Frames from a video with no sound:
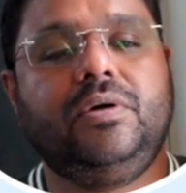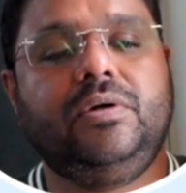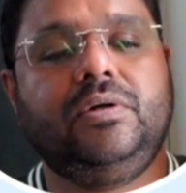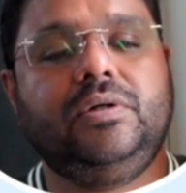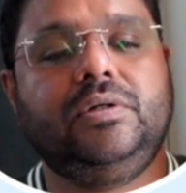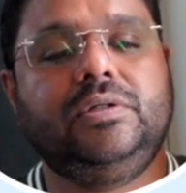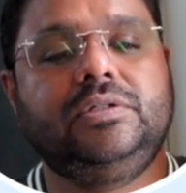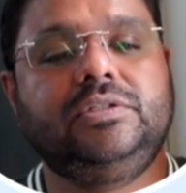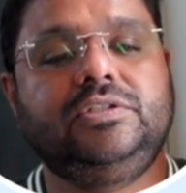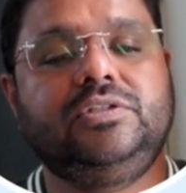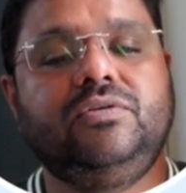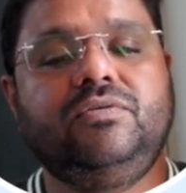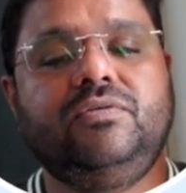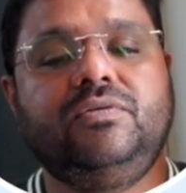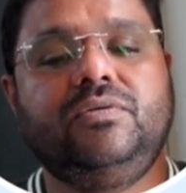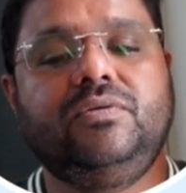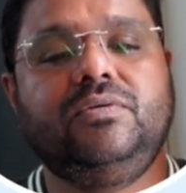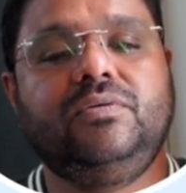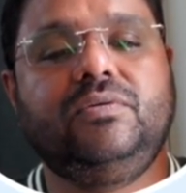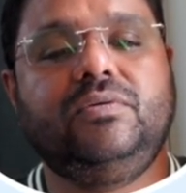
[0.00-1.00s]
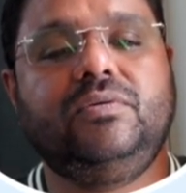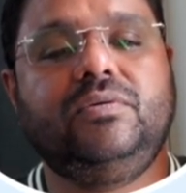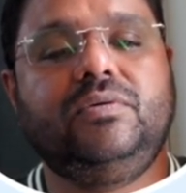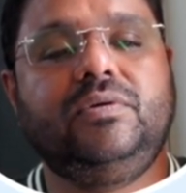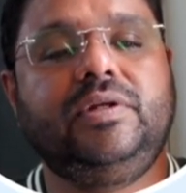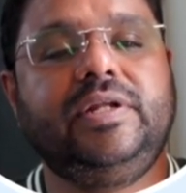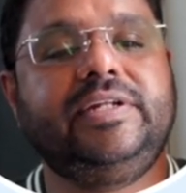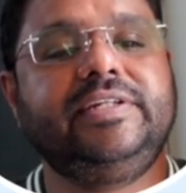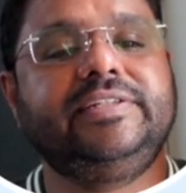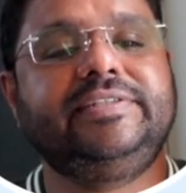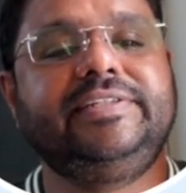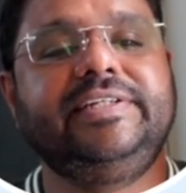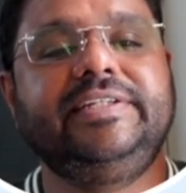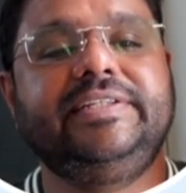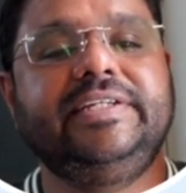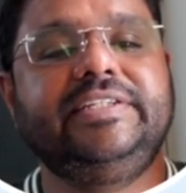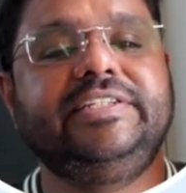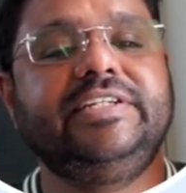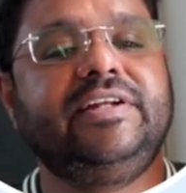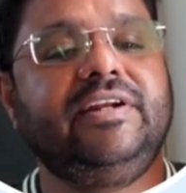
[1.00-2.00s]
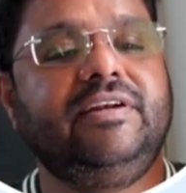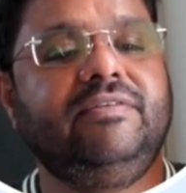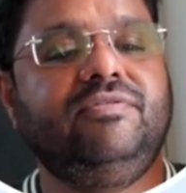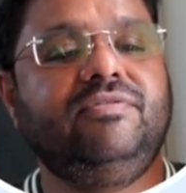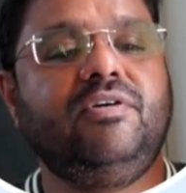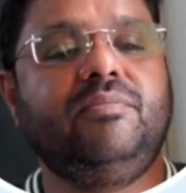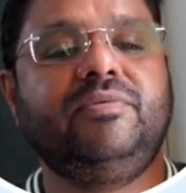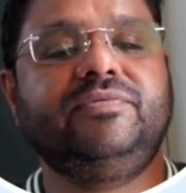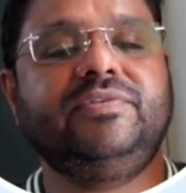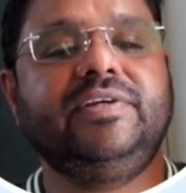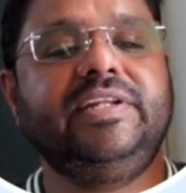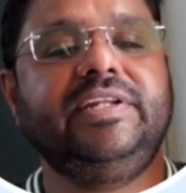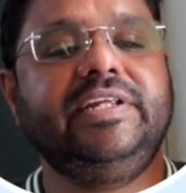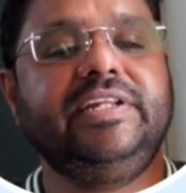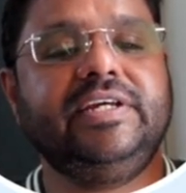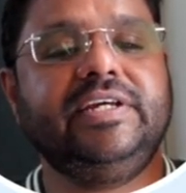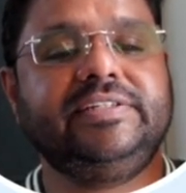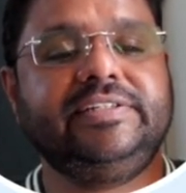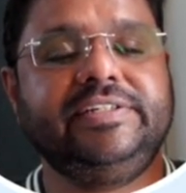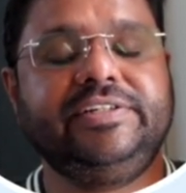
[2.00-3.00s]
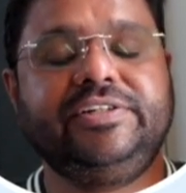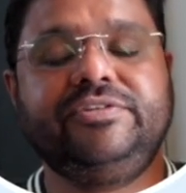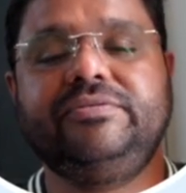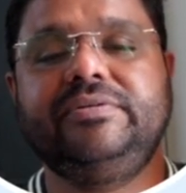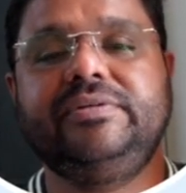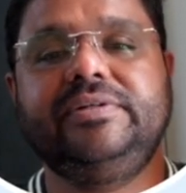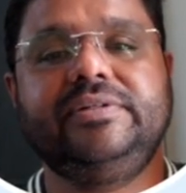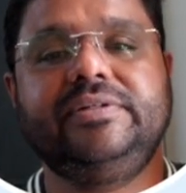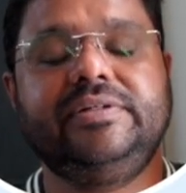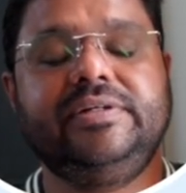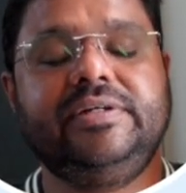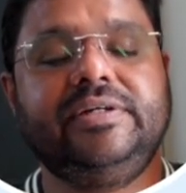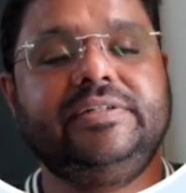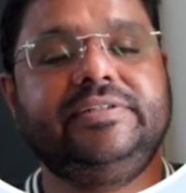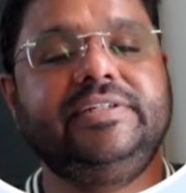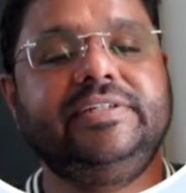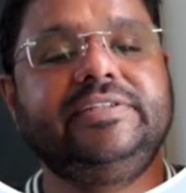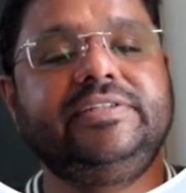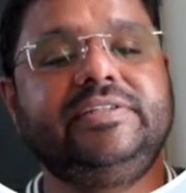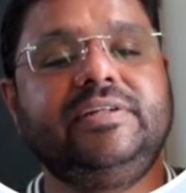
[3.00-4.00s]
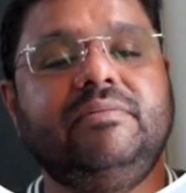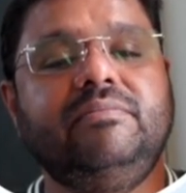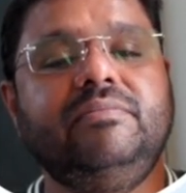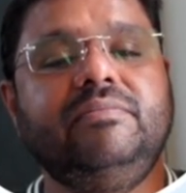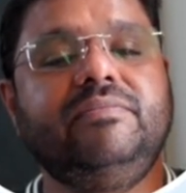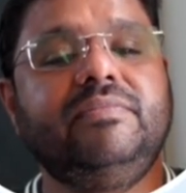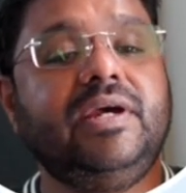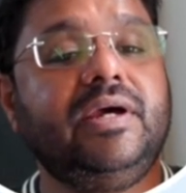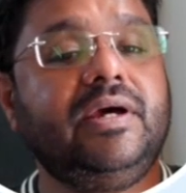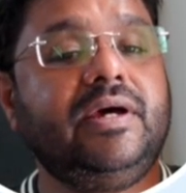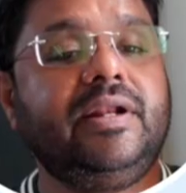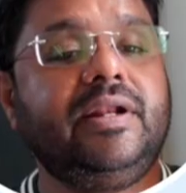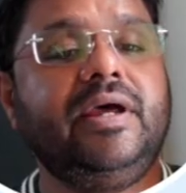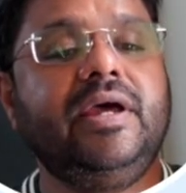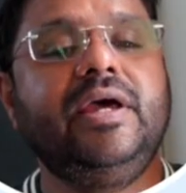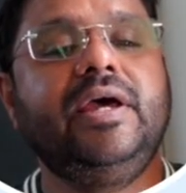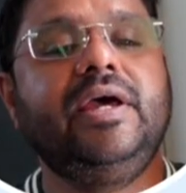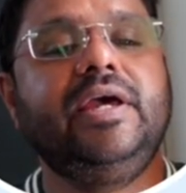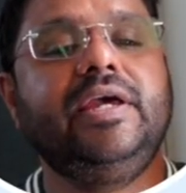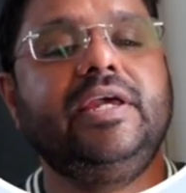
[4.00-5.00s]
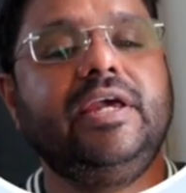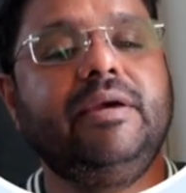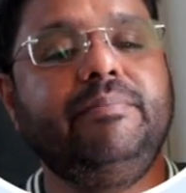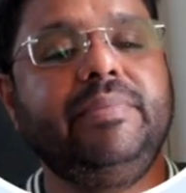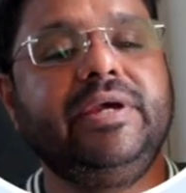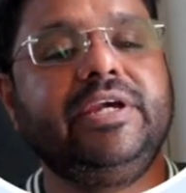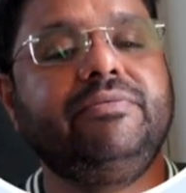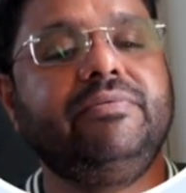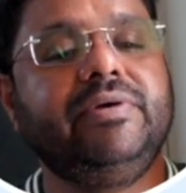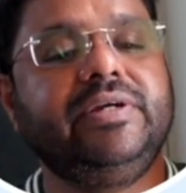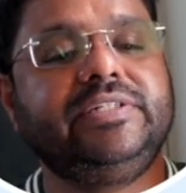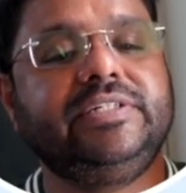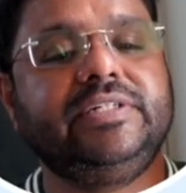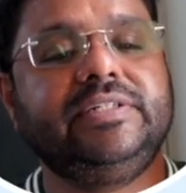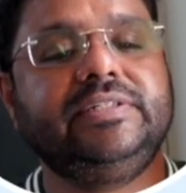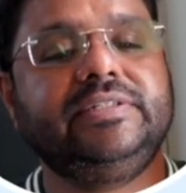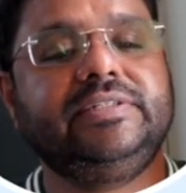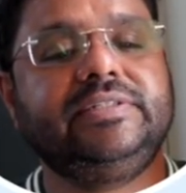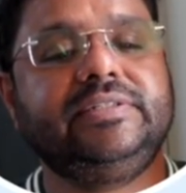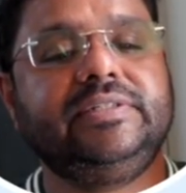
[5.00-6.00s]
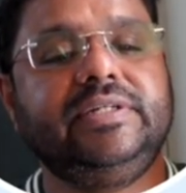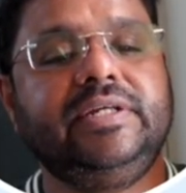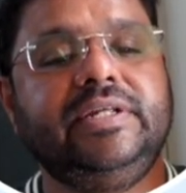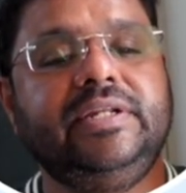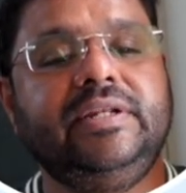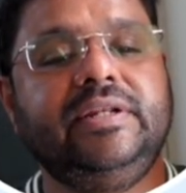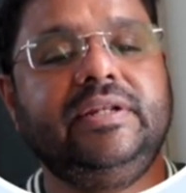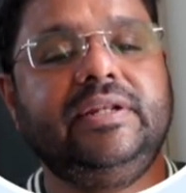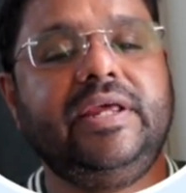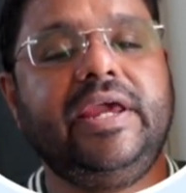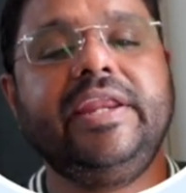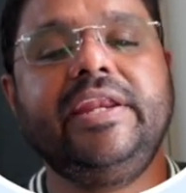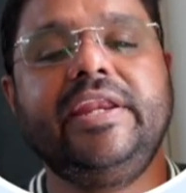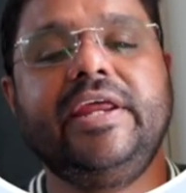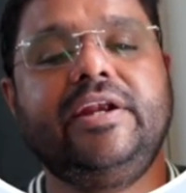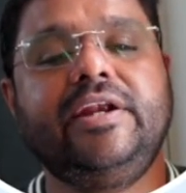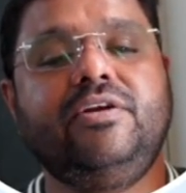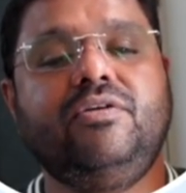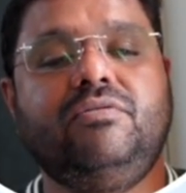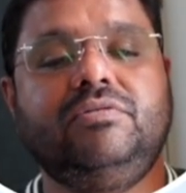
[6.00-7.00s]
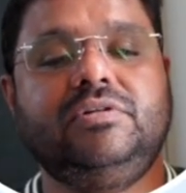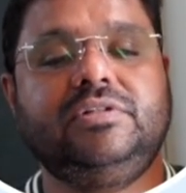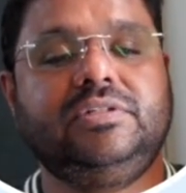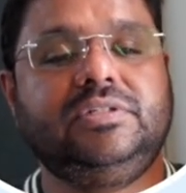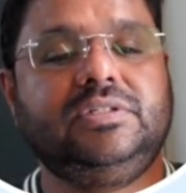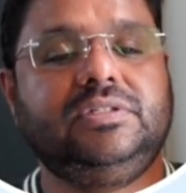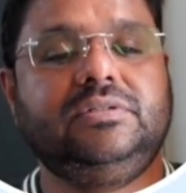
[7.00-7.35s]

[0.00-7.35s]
So let us see the general form of the linear system where m equations in n unknowns.